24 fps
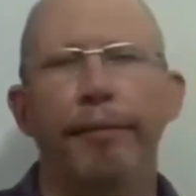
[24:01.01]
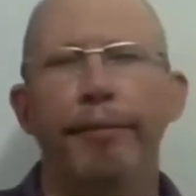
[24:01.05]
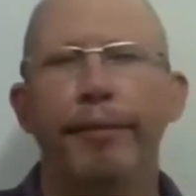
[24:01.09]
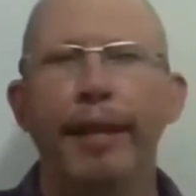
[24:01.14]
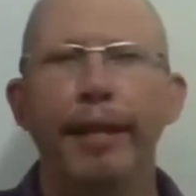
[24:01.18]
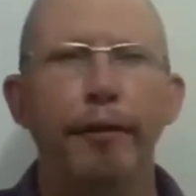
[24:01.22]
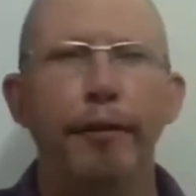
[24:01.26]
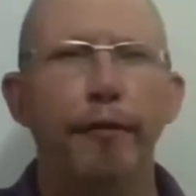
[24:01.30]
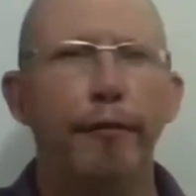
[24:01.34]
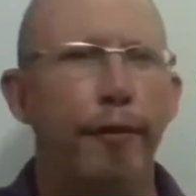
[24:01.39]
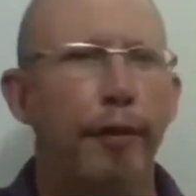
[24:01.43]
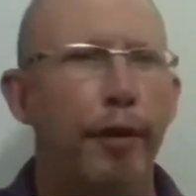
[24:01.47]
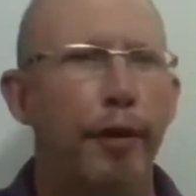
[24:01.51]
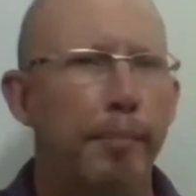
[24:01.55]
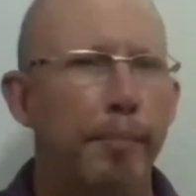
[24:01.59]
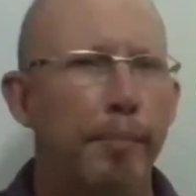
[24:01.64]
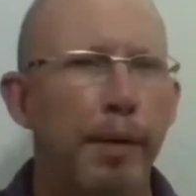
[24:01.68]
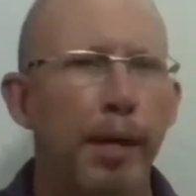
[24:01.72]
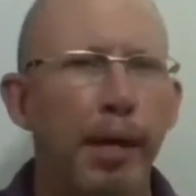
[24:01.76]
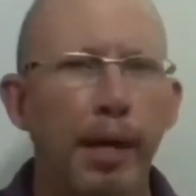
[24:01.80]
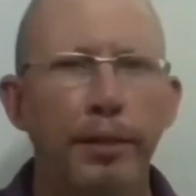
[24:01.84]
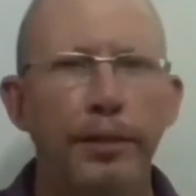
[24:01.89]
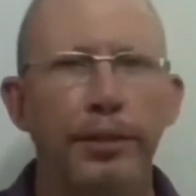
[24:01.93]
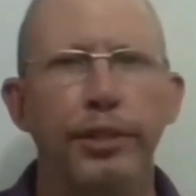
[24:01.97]
Thank you very
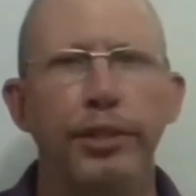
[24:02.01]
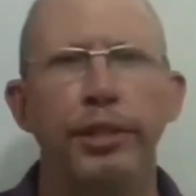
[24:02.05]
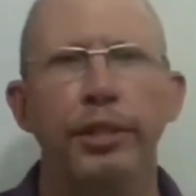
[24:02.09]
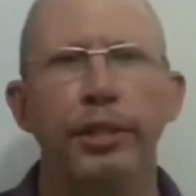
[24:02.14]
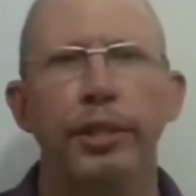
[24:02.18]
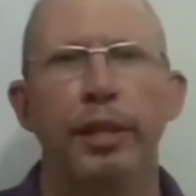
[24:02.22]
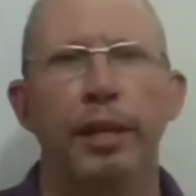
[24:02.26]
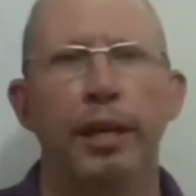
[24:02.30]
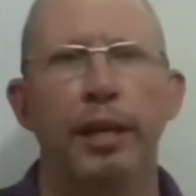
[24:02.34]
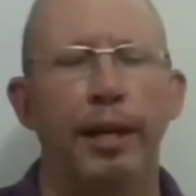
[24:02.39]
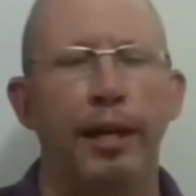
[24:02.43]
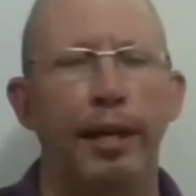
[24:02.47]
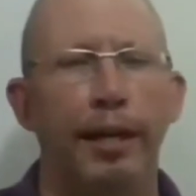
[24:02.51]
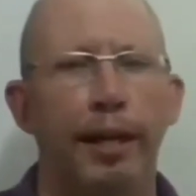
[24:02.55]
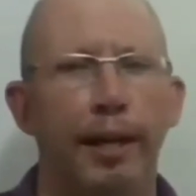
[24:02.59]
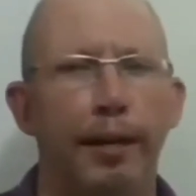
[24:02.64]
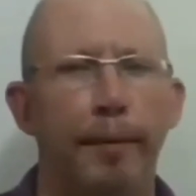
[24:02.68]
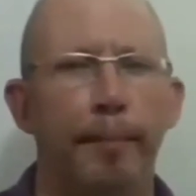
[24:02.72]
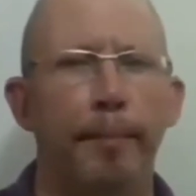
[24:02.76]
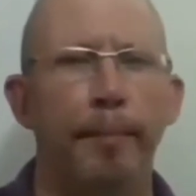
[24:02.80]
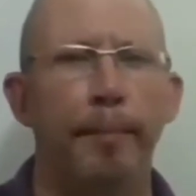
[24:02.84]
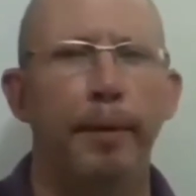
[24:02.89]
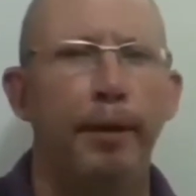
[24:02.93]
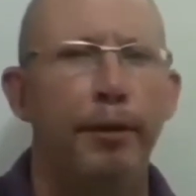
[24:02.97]
much.
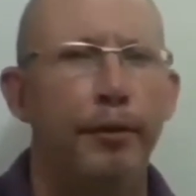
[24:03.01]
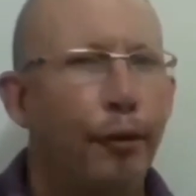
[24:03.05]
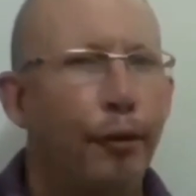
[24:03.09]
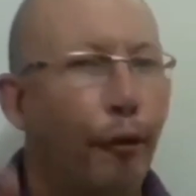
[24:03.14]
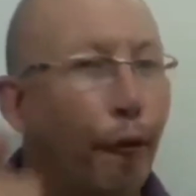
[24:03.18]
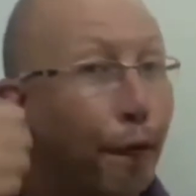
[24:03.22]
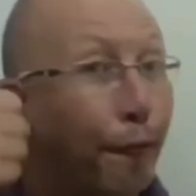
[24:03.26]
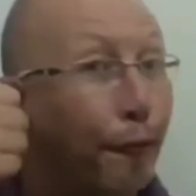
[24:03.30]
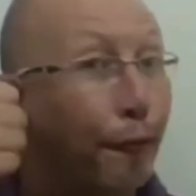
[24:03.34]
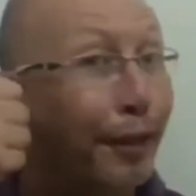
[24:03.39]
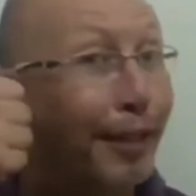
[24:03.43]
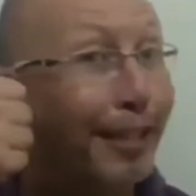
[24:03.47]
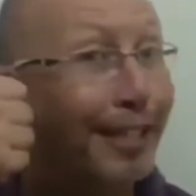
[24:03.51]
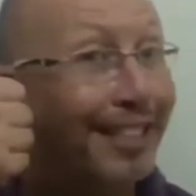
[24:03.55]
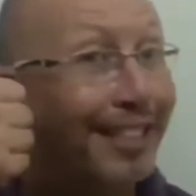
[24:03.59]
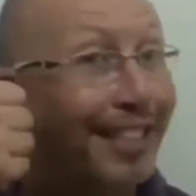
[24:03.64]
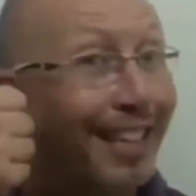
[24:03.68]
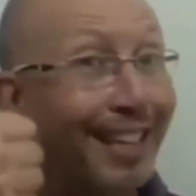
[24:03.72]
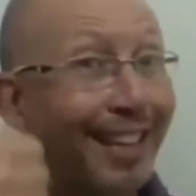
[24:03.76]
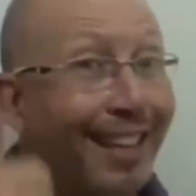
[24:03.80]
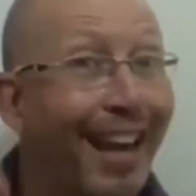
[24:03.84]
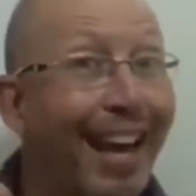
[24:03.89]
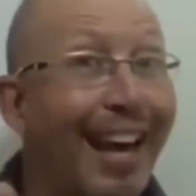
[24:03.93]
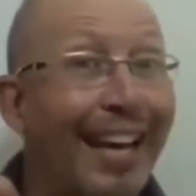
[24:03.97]
Don't forget to
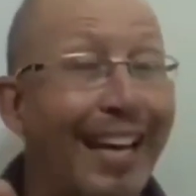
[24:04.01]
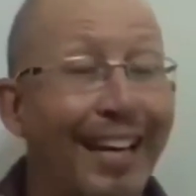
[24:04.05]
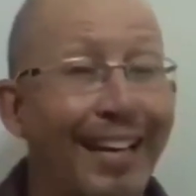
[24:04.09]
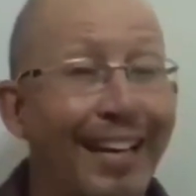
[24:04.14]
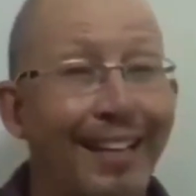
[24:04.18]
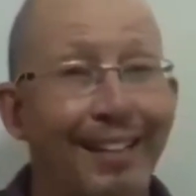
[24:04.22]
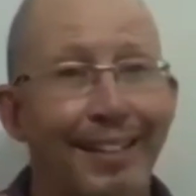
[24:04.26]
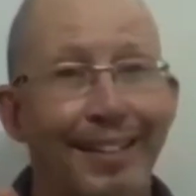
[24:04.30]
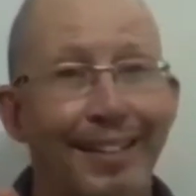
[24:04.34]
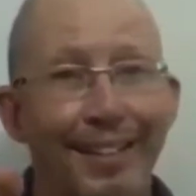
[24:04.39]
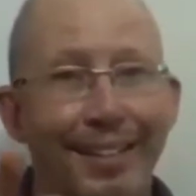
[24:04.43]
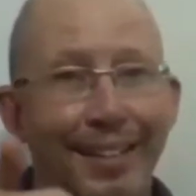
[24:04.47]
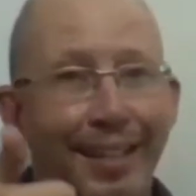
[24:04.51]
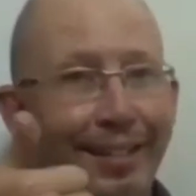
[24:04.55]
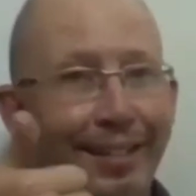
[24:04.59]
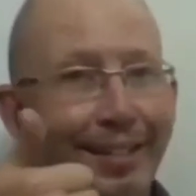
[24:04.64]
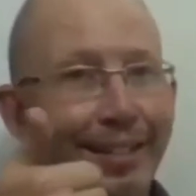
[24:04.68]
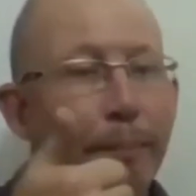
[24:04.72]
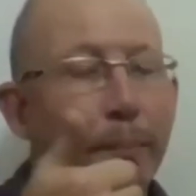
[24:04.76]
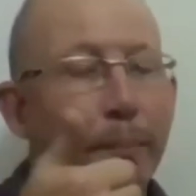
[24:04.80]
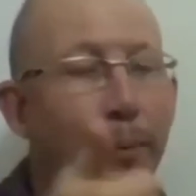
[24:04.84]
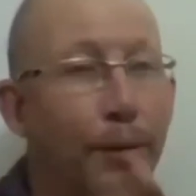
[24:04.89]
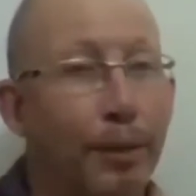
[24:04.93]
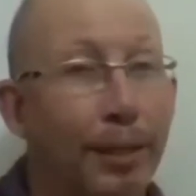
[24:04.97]
like, just a
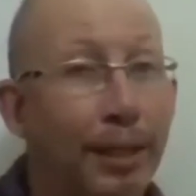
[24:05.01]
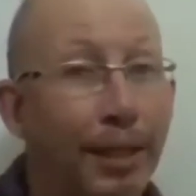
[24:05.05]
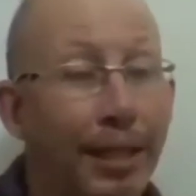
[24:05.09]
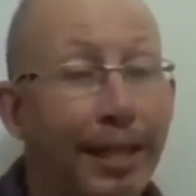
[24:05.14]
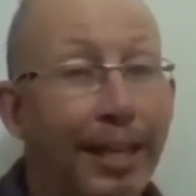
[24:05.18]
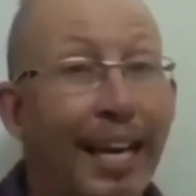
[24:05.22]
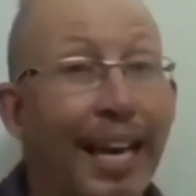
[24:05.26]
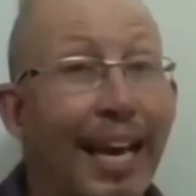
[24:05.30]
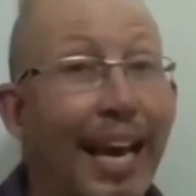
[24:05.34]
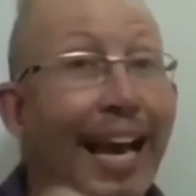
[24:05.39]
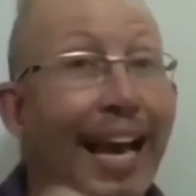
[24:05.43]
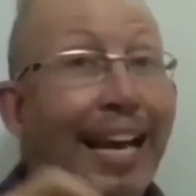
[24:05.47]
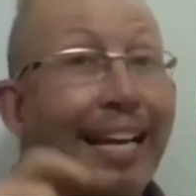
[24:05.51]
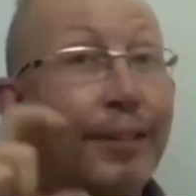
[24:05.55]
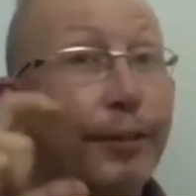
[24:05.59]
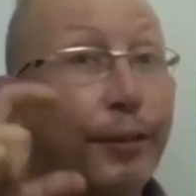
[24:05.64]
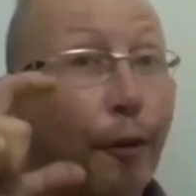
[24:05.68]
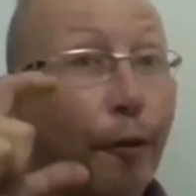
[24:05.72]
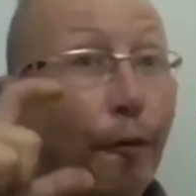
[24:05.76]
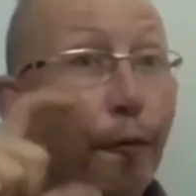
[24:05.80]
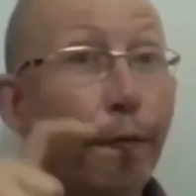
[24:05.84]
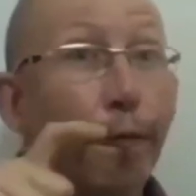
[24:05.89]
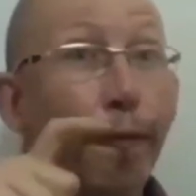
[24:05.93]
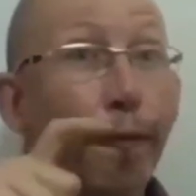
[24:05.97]
simple click, and
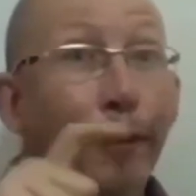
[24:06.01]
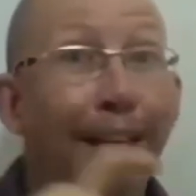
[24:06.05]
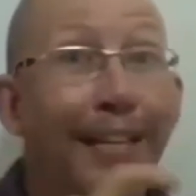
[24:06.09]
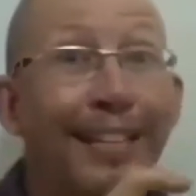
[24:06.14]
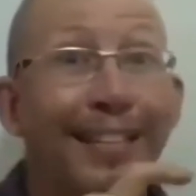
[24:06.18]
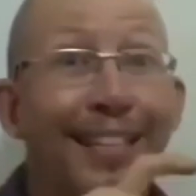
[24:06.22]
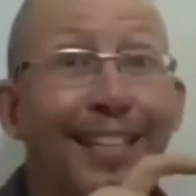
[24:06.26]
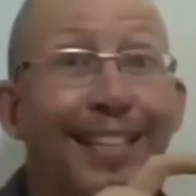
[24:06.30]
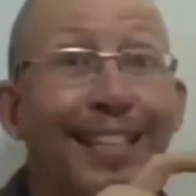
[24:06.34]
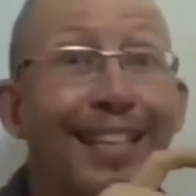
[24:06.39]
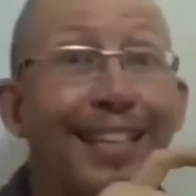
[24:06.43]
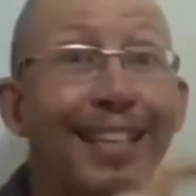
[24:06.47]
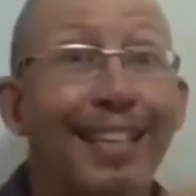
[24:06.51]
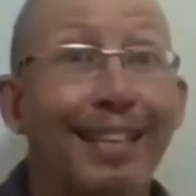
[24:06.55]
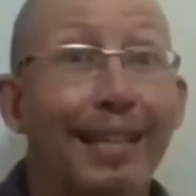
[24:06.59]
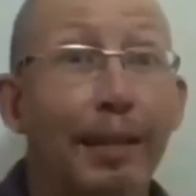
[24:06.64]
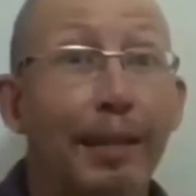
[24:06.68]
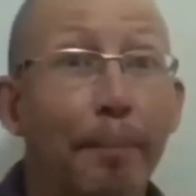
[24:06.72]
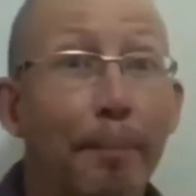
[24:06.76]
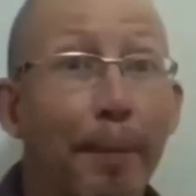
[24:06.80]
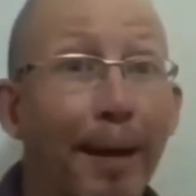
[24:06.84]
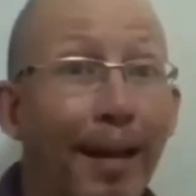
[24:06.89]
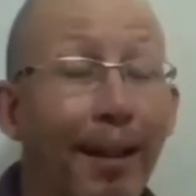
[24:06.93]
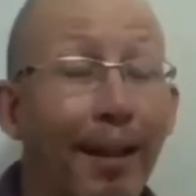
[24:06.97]
don't forget to click the
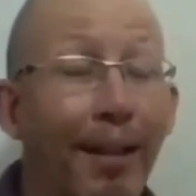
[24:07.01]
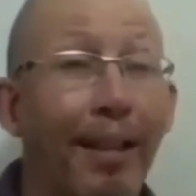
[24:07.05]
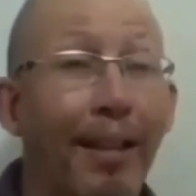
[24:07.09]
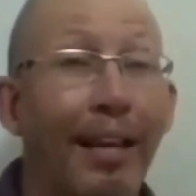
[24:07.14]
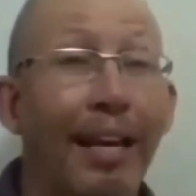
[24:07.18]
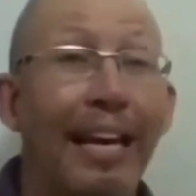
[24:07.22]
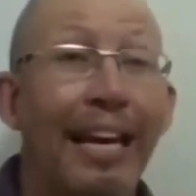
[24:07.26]
bell.